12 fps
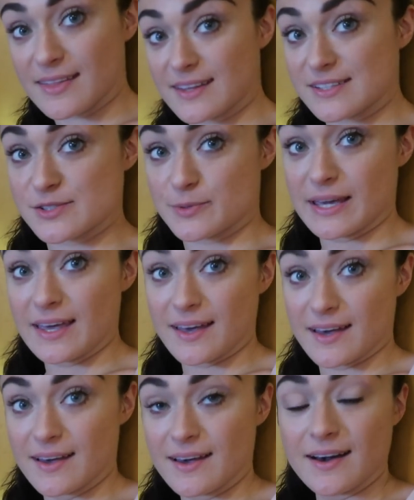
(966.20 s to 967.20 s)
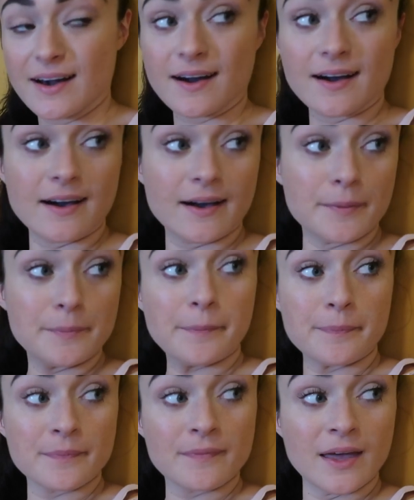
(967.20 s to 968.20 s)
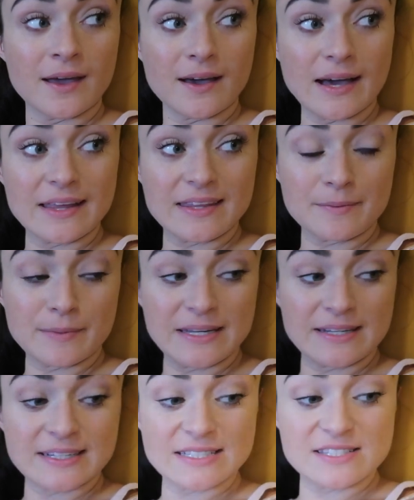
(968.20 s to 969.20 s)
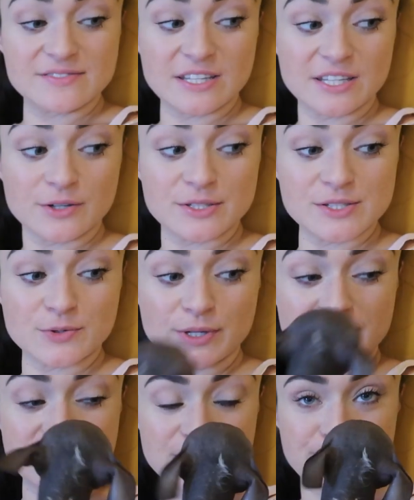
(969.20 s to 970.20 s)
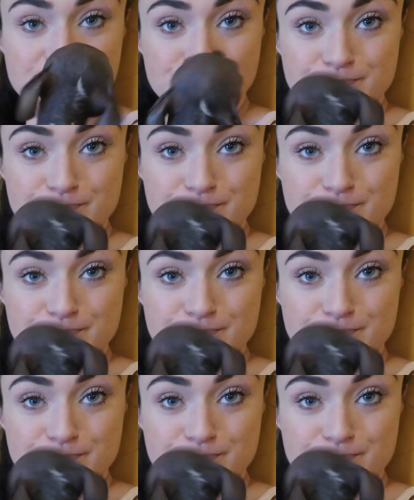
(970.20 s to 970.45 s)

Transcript: this week. I think my next video is going to...